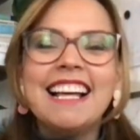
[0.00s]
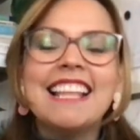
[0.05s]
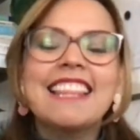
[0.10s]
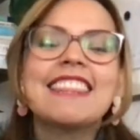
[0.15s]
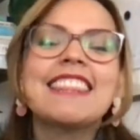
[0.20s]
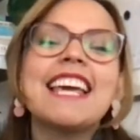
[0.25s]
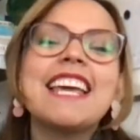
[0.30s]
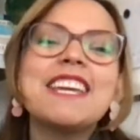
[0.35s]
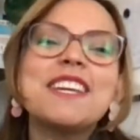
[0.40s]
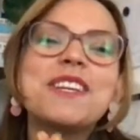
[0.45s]

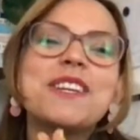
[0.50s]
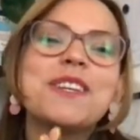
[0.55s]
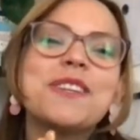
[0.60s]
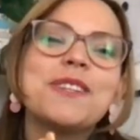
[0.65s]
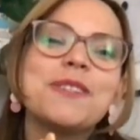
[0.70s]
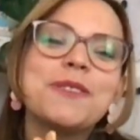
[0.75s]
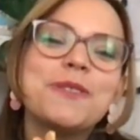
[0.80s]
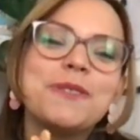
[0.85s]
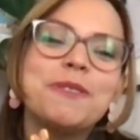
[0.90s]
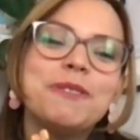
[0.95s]
Thank
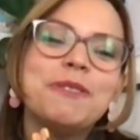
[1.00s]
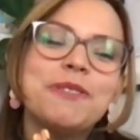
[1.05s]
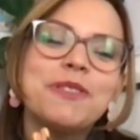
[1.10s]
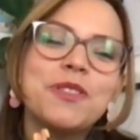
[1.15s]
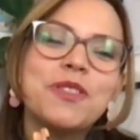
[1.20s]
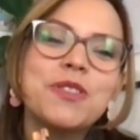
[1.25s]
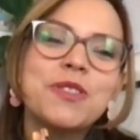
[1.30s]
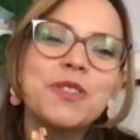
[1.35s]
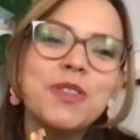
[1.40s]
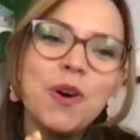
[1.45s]
you
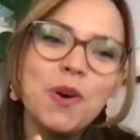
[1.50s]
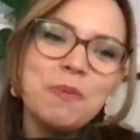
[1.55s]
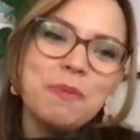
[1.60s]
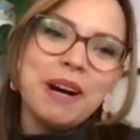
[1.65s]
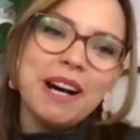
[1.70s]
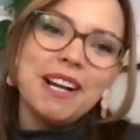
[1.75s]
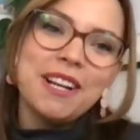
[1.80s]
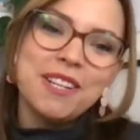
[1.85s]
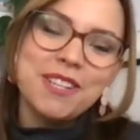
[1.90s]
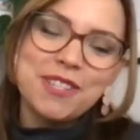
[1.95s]
so
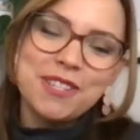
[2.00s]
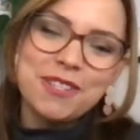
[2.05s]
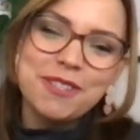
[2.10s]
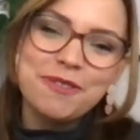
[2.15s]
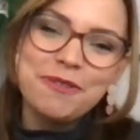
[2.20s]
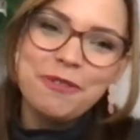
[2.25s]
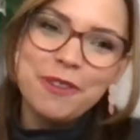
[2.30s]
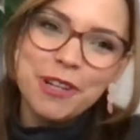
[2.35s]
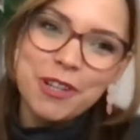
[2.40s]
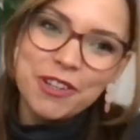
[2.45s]
much
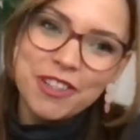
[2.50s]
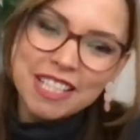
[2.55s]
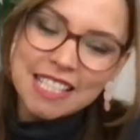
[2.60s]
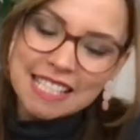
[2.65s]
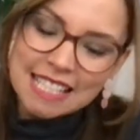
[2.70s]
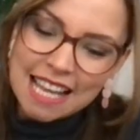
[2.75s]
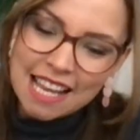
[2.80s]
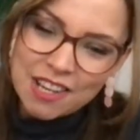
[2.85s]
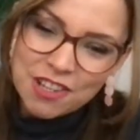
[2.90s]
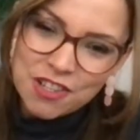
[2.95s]
for your
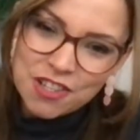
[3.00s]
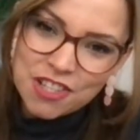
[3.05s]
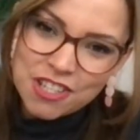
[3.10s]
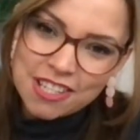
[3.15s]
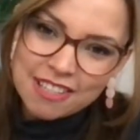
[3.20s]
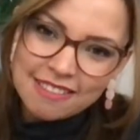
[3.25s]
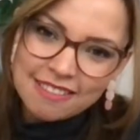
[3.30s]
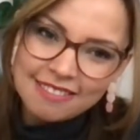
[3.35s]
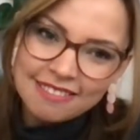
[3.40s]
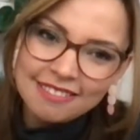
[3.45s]

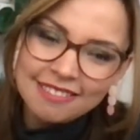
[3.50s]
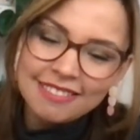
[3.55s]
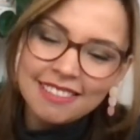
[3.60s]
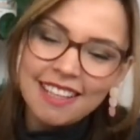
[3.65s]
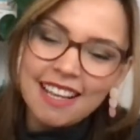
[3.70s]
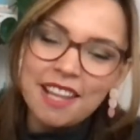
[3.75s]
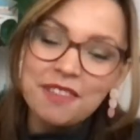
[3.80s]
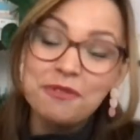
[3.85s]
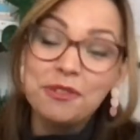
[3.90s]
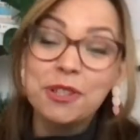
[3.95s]
attention
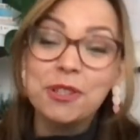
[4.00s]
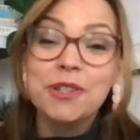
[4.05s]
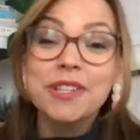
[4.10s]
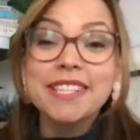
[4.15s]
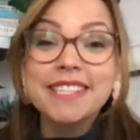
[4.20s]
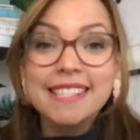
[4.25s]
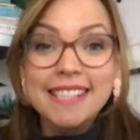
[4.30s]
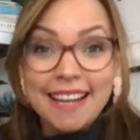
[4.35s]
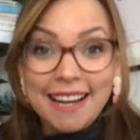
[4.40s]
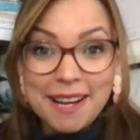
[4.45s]
and for your
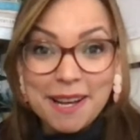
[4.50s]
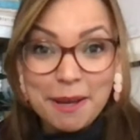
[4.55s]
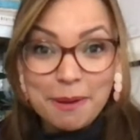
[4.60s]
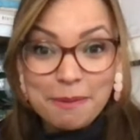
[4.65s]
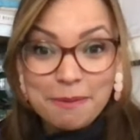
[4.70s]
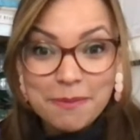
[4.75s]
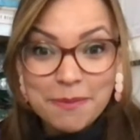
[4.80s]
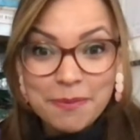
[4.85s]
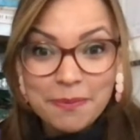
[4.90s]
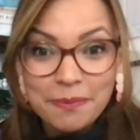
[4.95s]

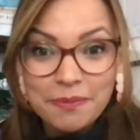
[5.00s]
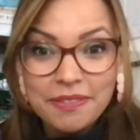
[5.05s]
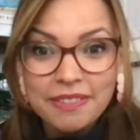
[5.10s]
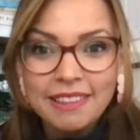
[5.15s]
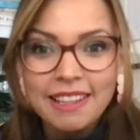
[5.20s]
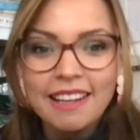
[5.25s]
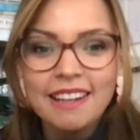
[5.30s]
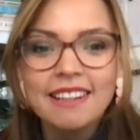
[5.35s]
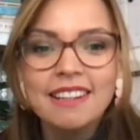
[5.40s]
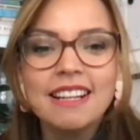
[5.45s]
time.
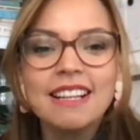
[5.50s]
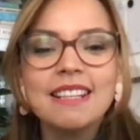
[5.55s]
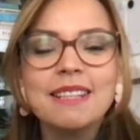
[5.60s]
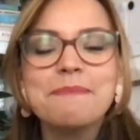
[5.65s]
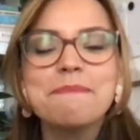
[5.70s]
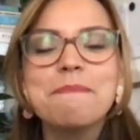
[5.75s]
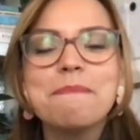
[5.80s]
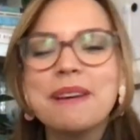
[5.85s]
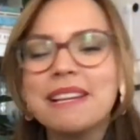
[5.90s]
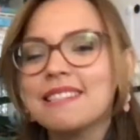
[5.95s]
They are
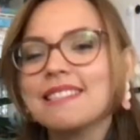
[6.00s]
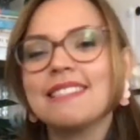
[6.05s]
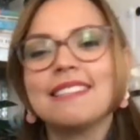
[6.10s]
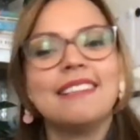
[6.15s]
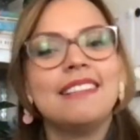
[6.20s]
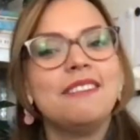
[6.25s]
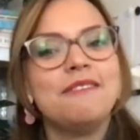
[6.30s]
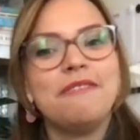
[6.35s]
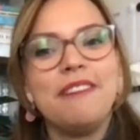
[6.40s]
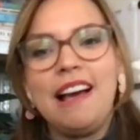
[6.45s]

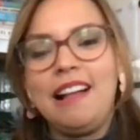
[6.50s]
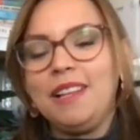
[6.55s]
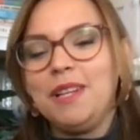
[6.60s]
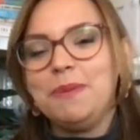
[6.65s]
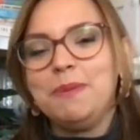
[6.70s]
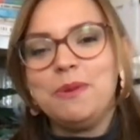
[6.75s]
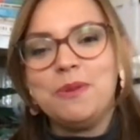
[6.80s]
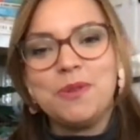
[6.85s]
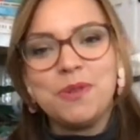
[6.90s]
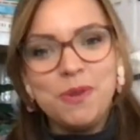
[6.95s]
immensely
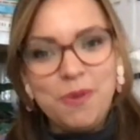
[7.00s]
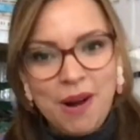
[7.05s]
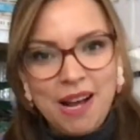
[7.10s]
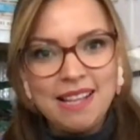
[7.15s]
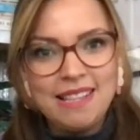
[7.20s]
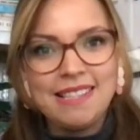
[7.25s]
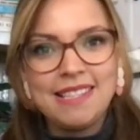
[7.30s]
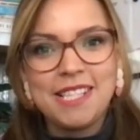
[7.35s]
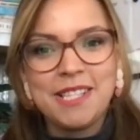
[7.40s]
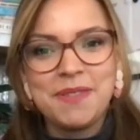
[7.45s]
valuable to
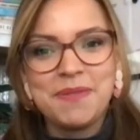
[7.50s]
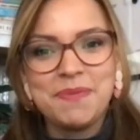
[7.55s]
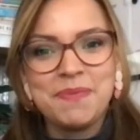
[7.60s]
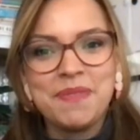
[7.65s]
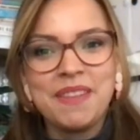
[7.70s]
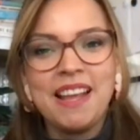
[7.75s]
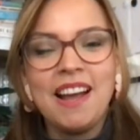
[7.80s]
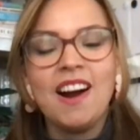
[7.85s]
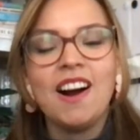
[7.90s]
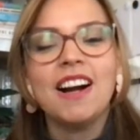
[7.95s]
us.
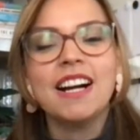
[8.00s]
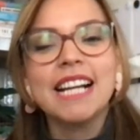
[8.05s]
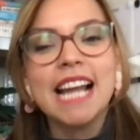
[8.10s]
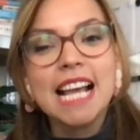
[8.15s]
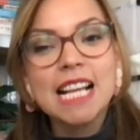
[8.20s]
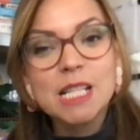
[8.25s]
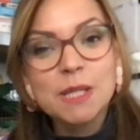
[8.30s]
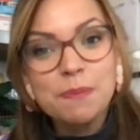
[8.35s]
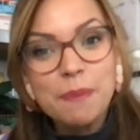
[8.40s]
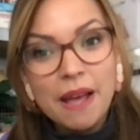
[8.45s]
Our
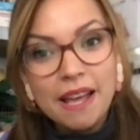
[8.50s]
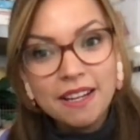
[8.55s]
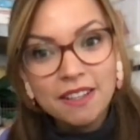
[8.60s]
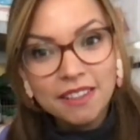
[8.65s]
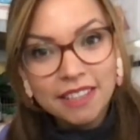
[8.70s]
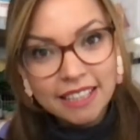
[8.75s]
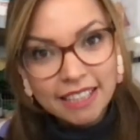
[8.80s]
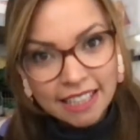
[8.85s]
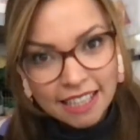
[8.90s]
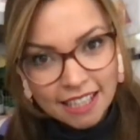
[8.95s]
next panel
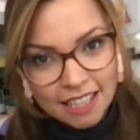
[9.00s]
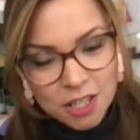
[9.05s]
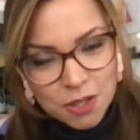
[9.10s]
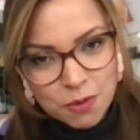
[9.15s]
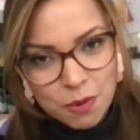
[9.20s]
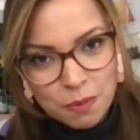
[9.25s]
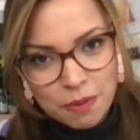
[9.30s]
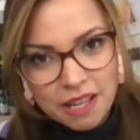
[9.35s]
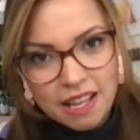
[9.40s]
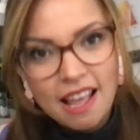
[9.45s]
in English
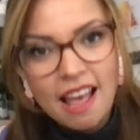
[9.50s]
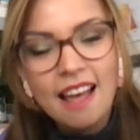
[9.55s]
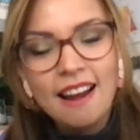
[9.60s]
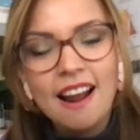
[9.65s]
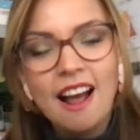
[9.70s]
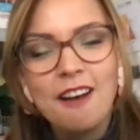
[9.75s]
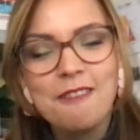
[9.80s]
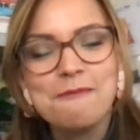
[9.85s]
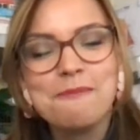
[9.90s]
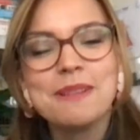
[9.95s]
will be at
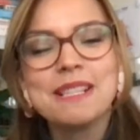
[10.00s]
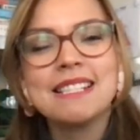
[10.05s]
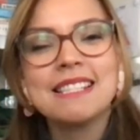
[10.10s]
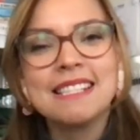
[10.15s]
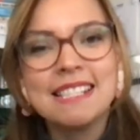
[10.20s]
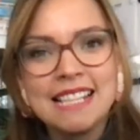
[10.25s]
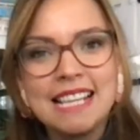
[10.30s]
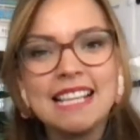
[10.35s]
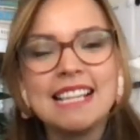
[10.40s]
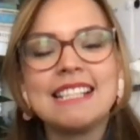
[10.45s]

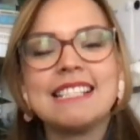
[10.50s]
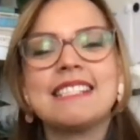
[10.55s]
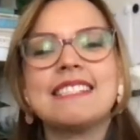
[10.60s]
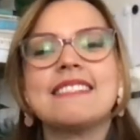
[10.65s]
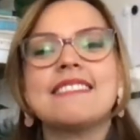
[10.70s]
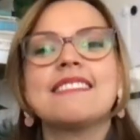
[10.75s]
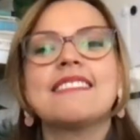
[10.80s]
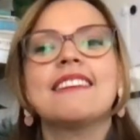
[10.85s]
6:30